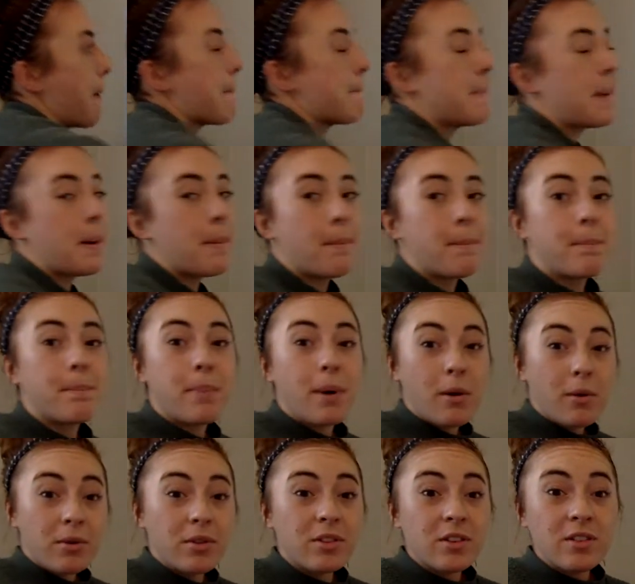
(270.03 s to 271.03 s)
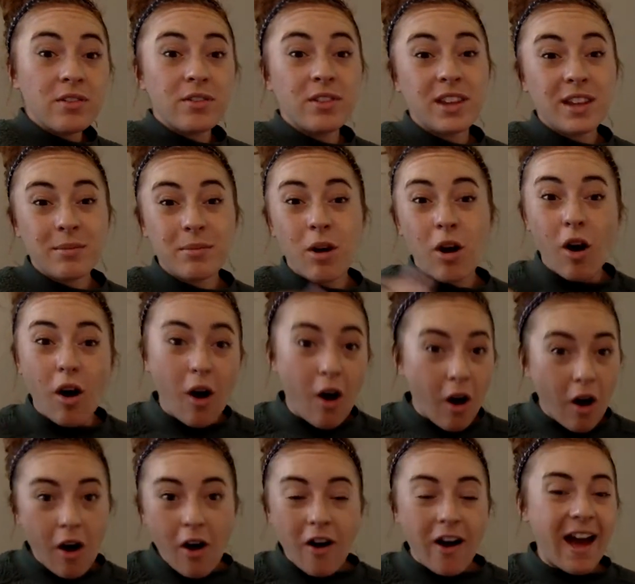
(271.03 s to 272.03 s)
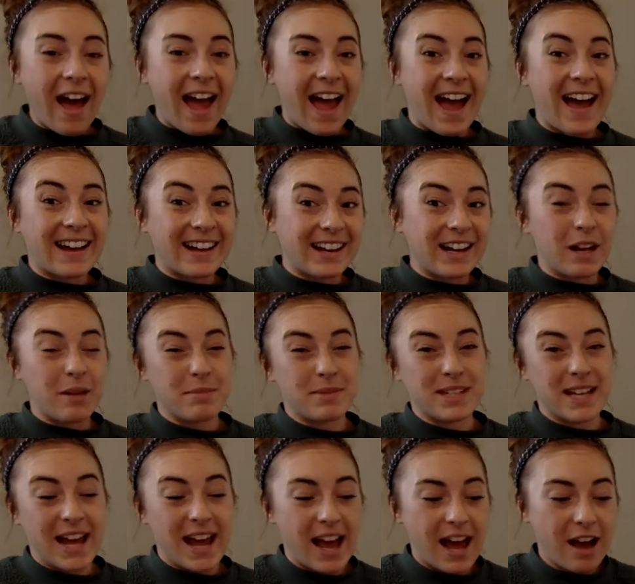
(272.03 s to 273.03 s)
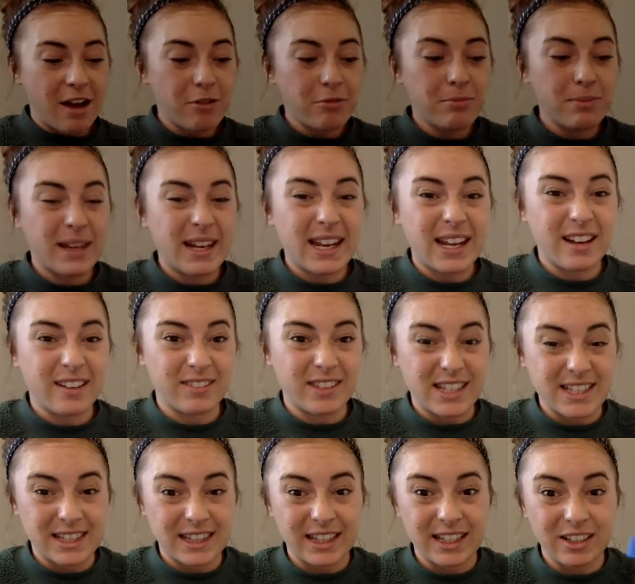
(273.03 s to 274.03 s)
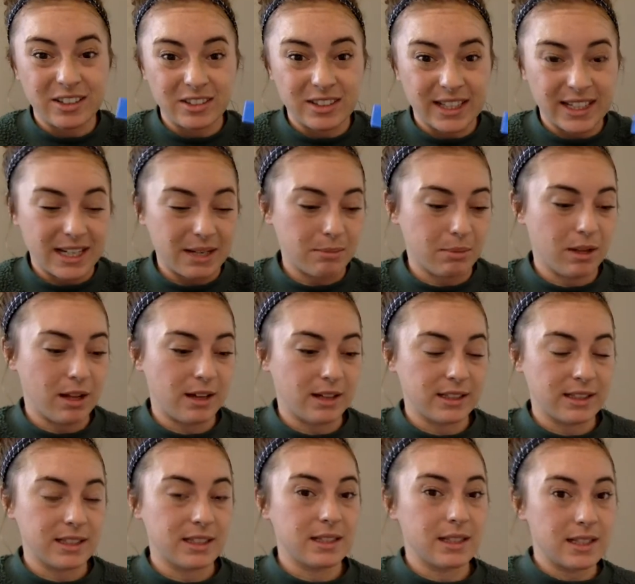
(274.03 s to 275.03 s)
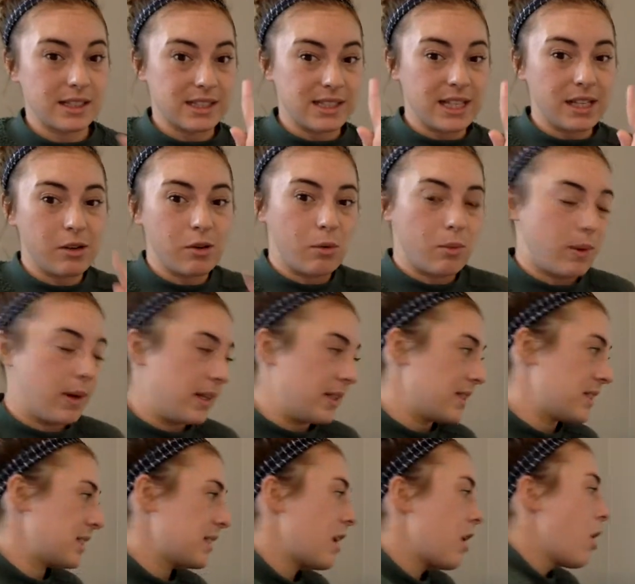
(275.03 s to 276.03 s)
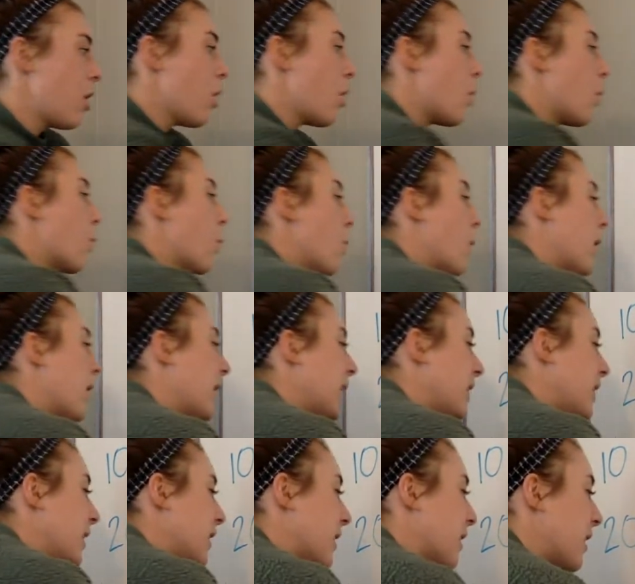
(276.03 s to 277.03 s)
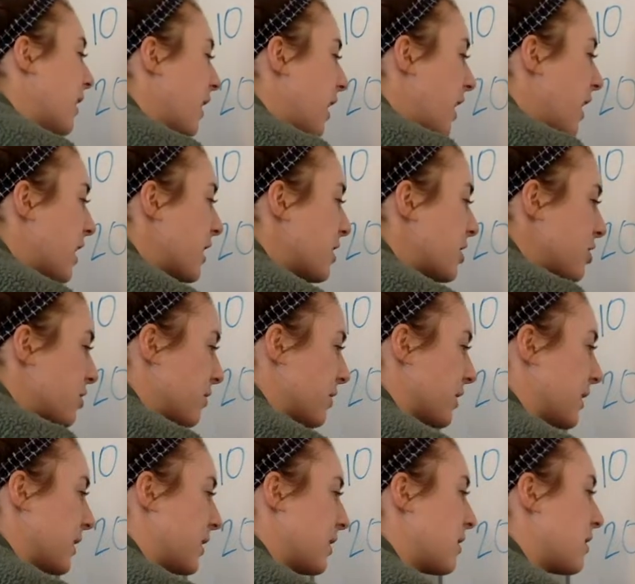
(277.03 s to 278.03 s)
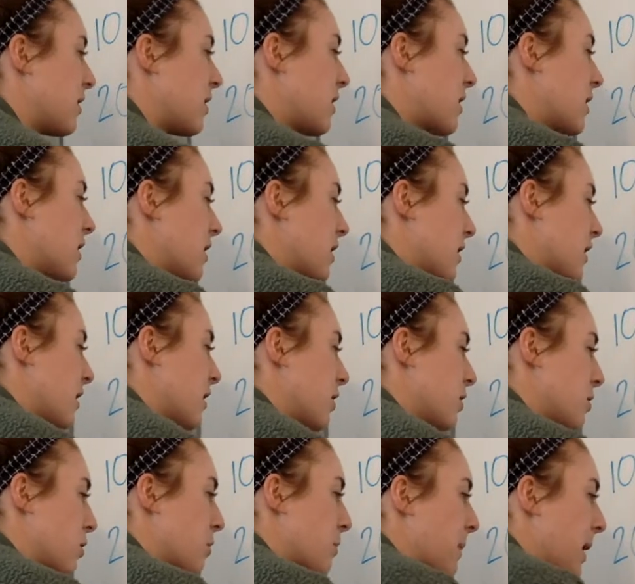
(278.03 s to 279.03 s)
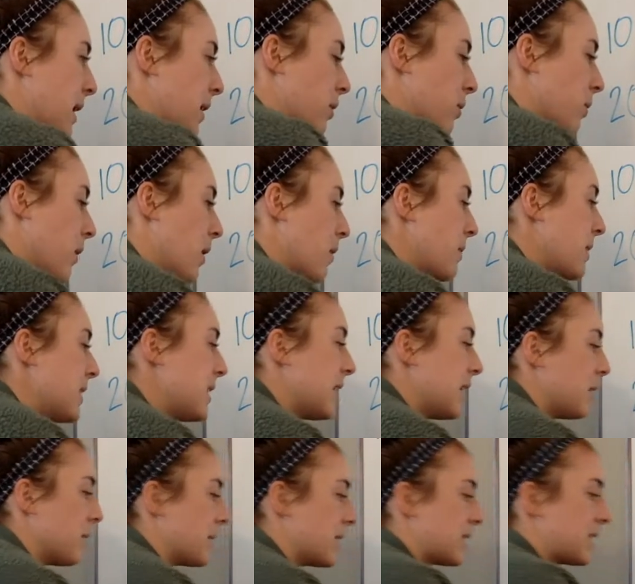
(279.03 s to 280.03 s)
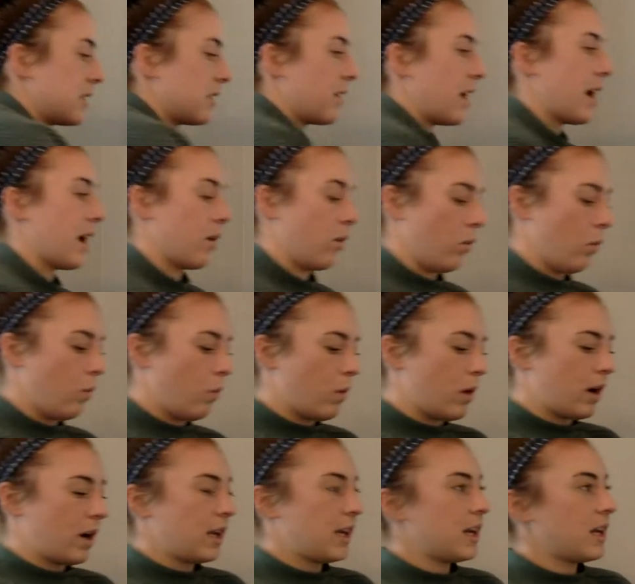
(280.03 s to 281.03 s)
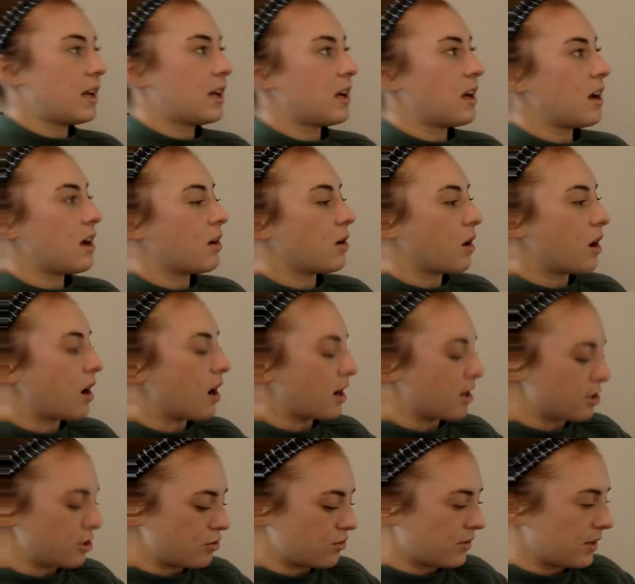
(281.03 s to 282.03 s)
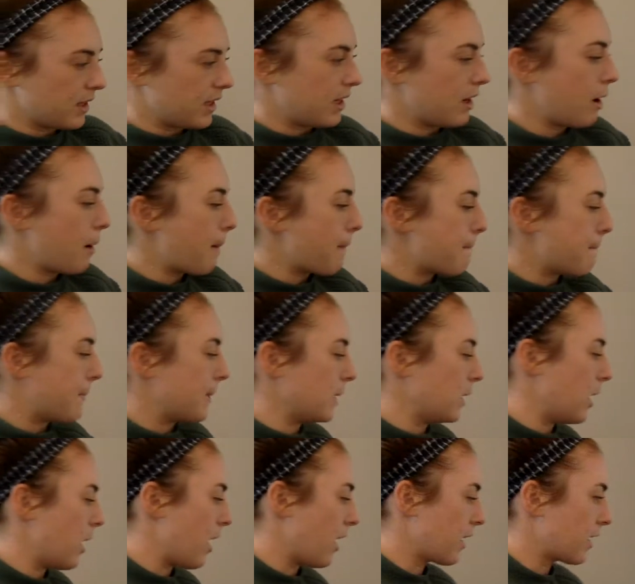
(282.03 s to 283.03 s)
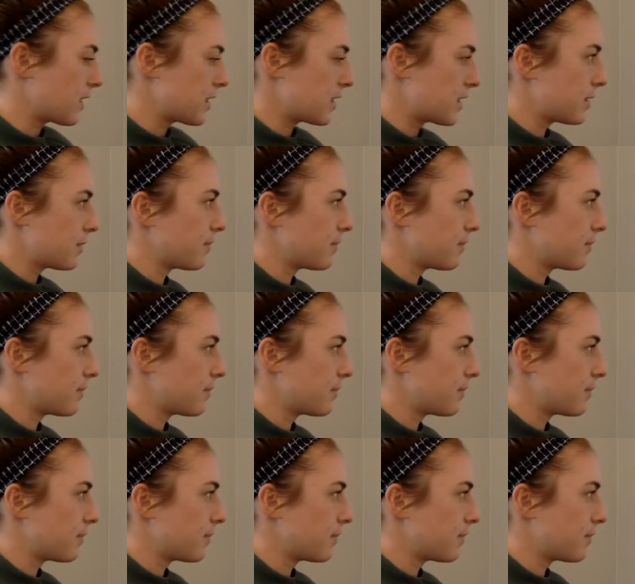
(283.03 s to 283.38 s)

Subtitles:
But both of them all added up to how many of these little tiny blocks, the single ones? 100. No matter what we did, we still had 100 blocks.